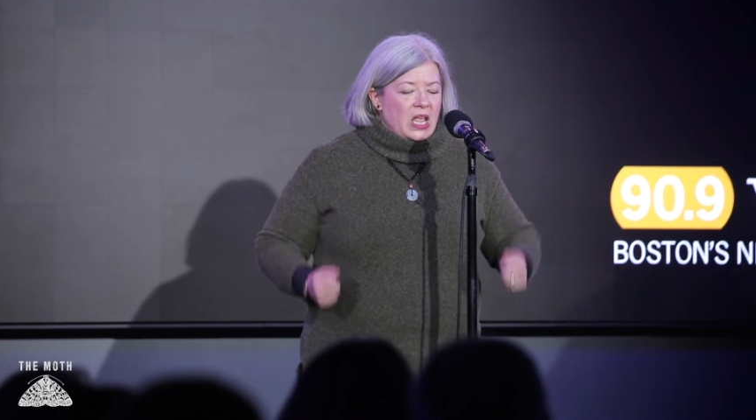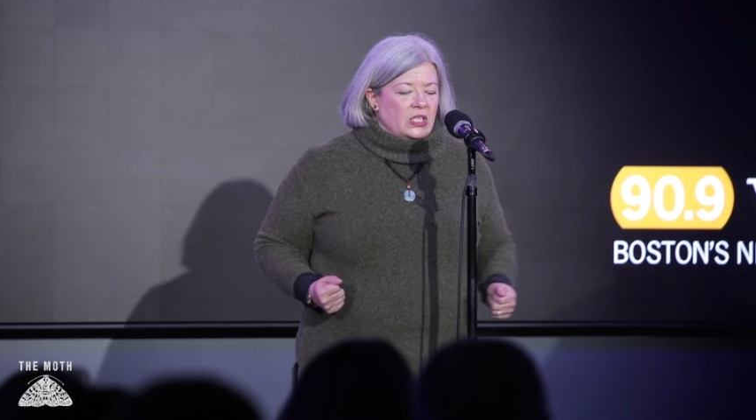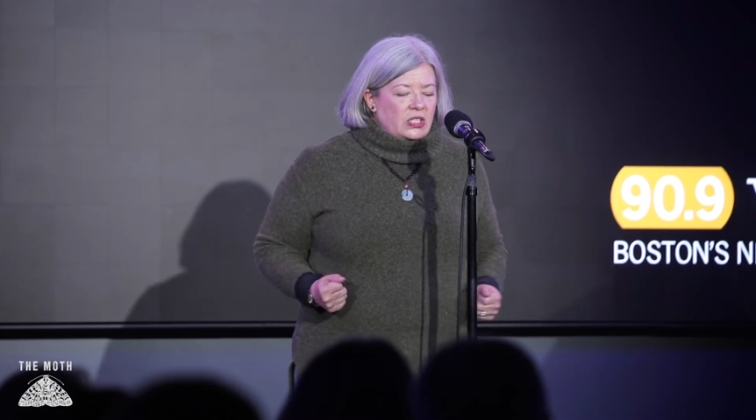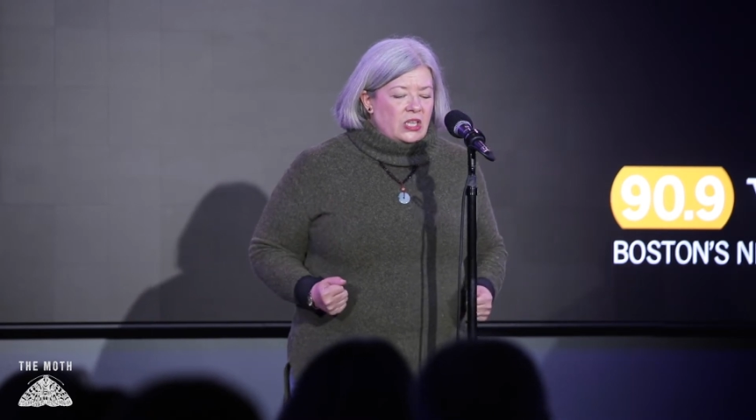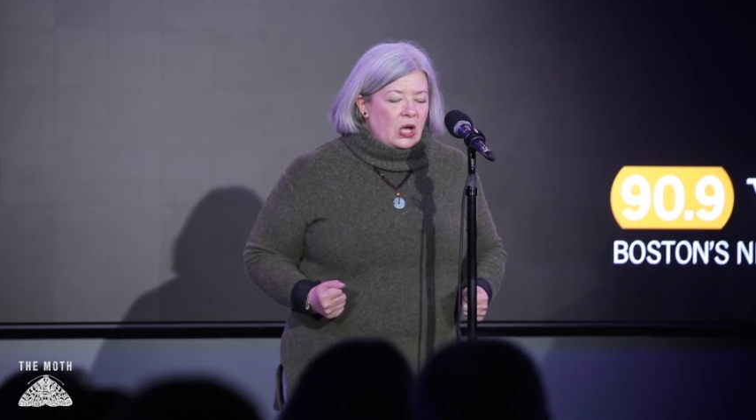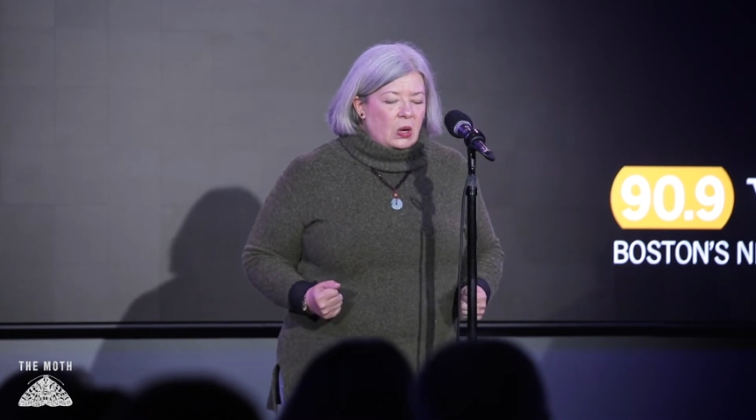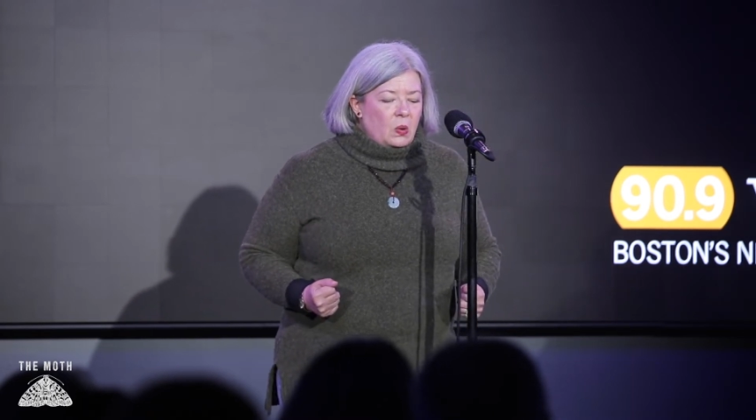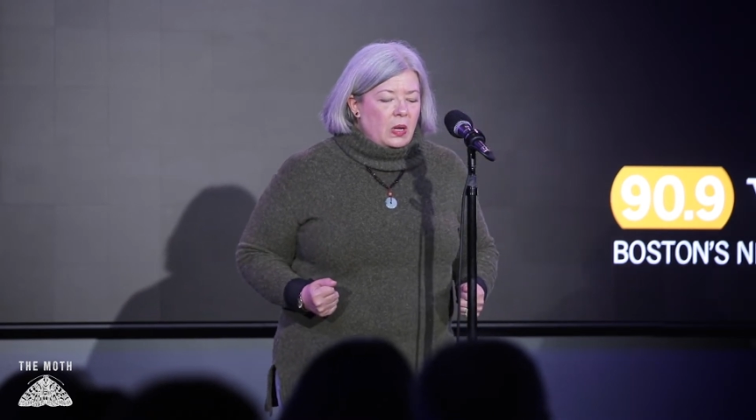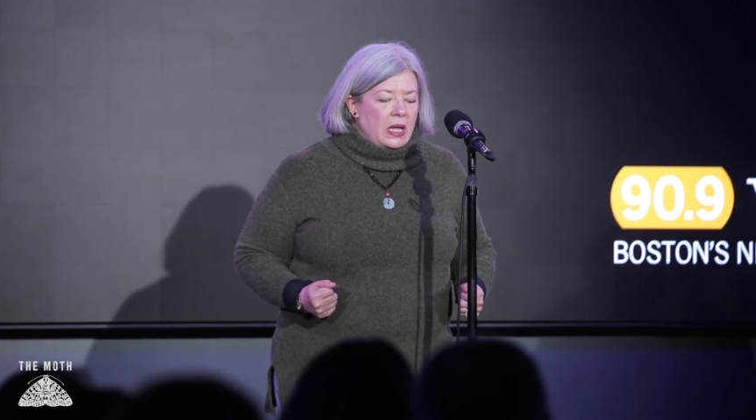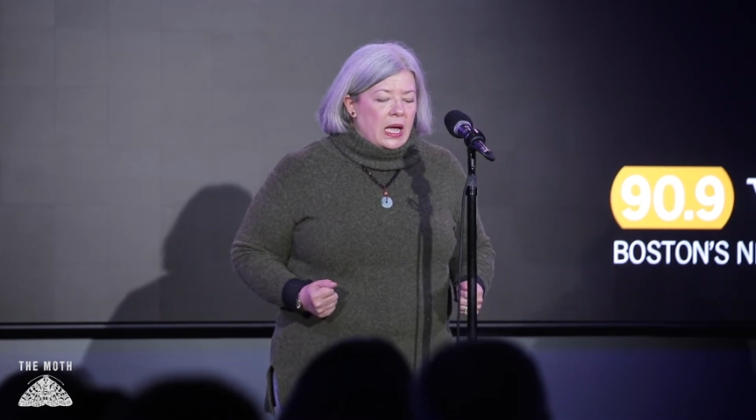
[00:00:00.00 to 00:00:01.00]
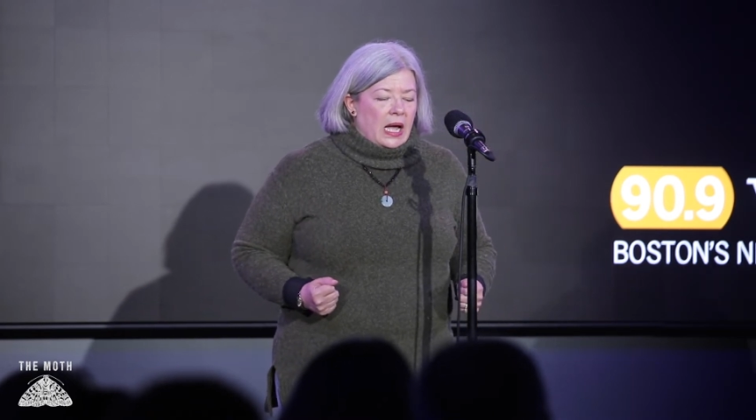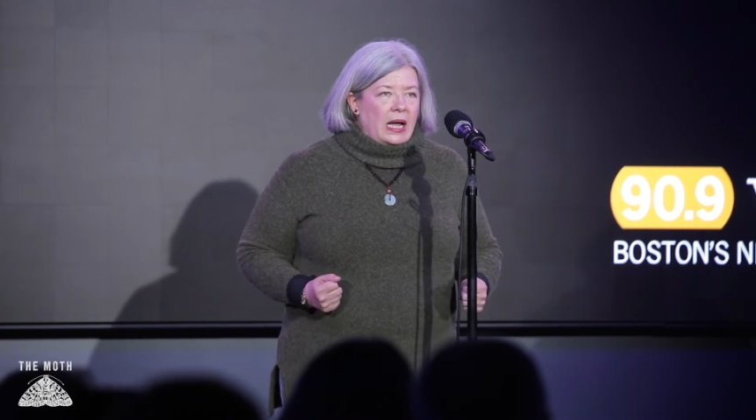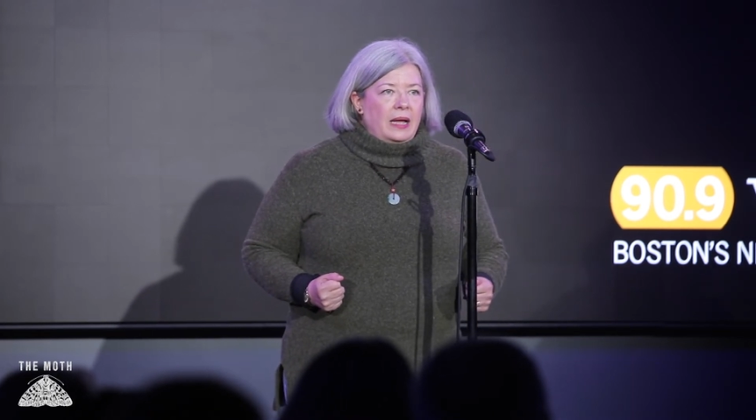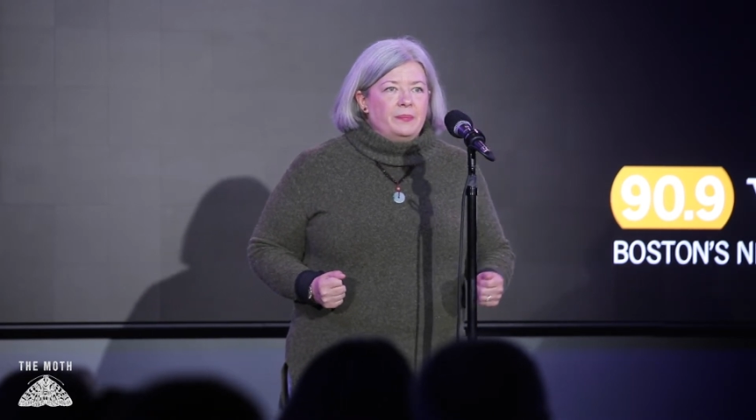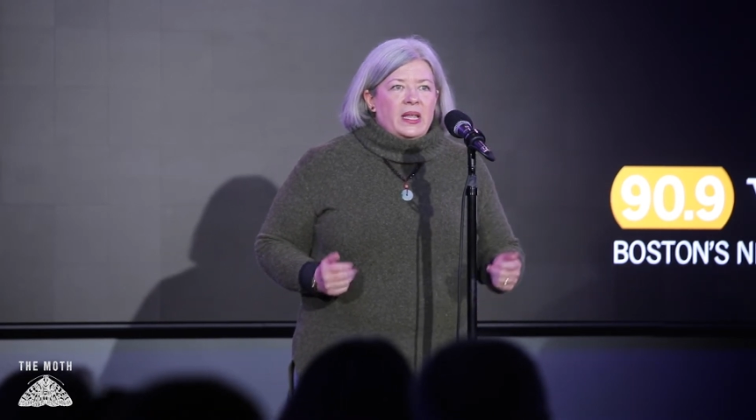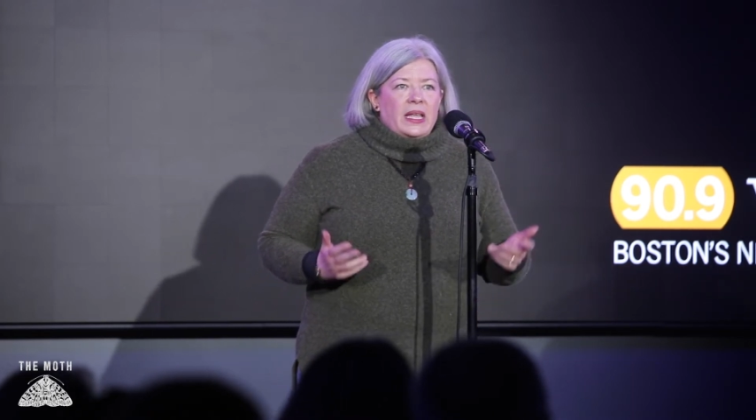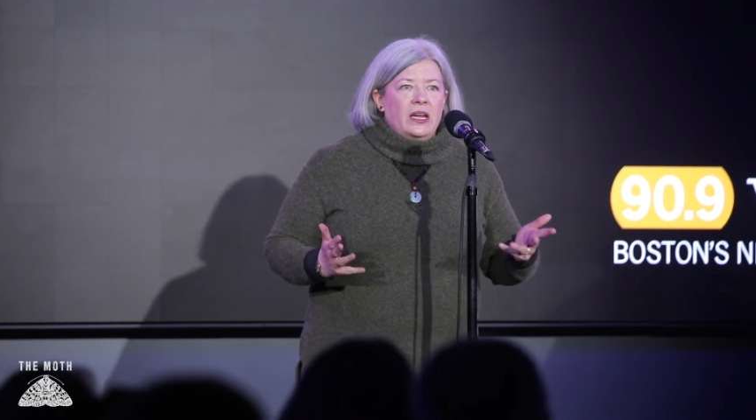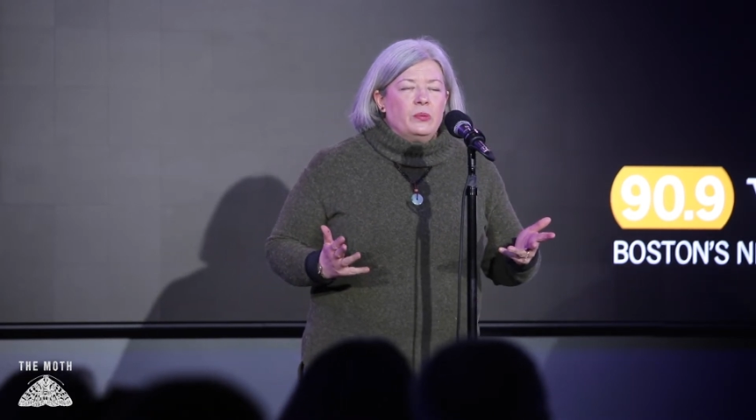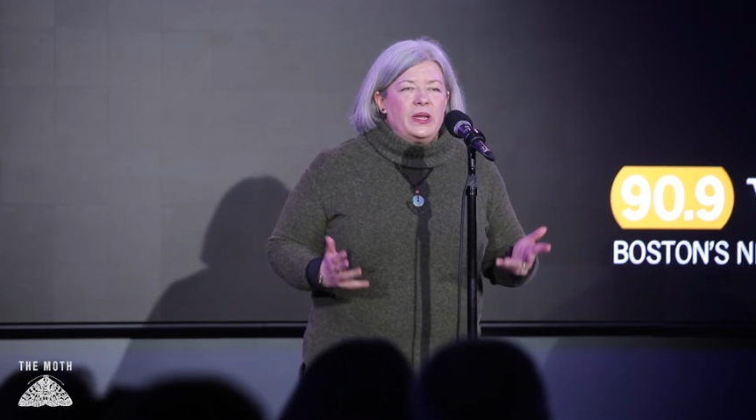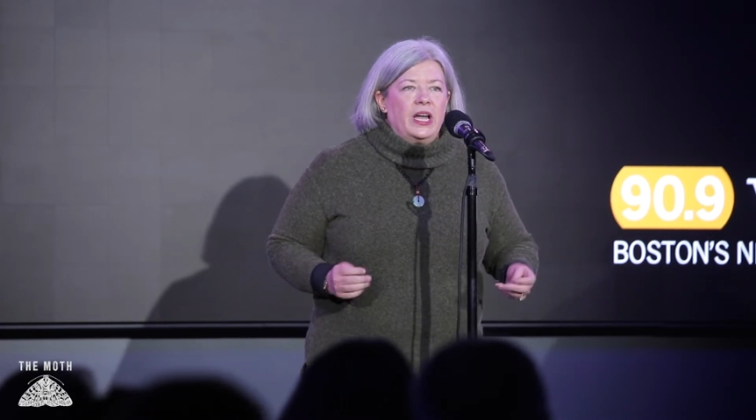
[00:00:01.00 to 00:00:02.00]
So
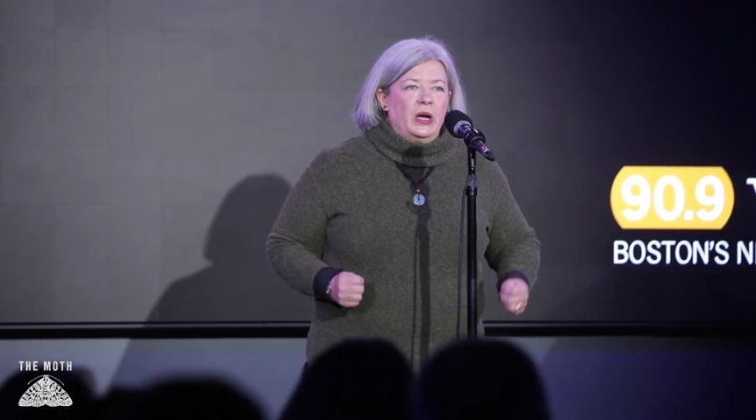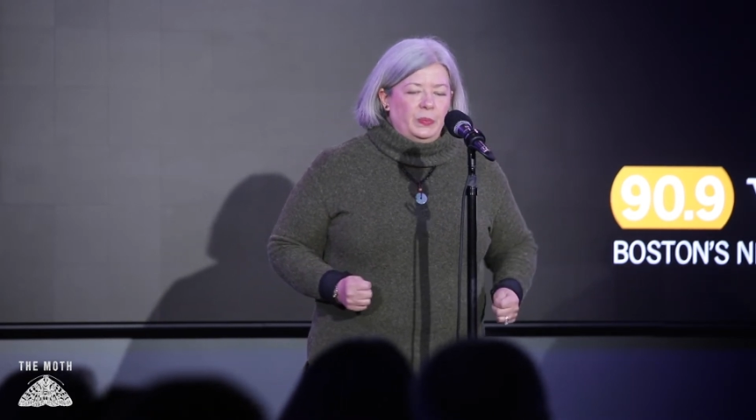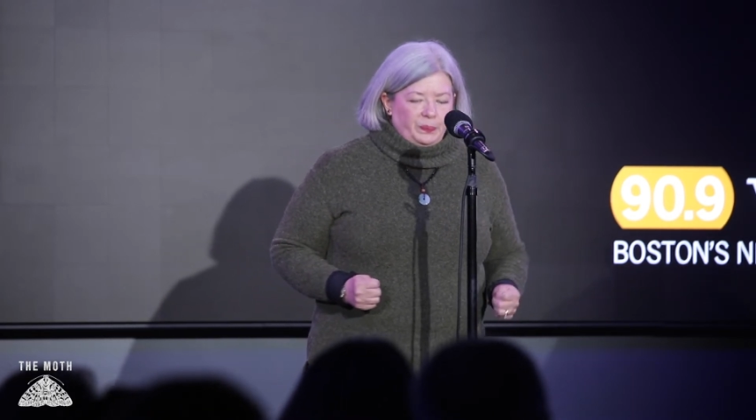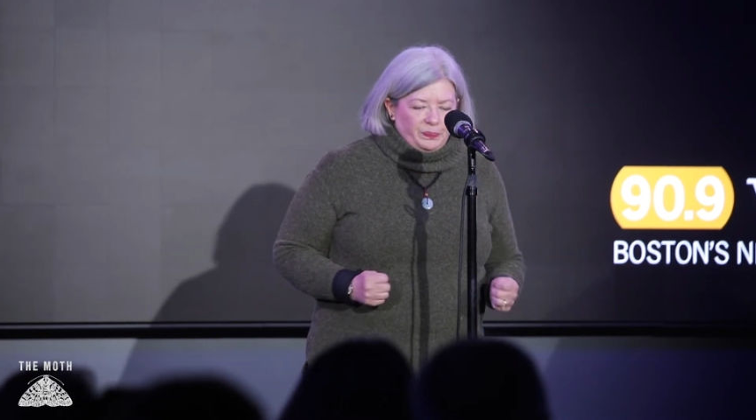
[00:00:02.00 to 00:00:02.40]
here we go.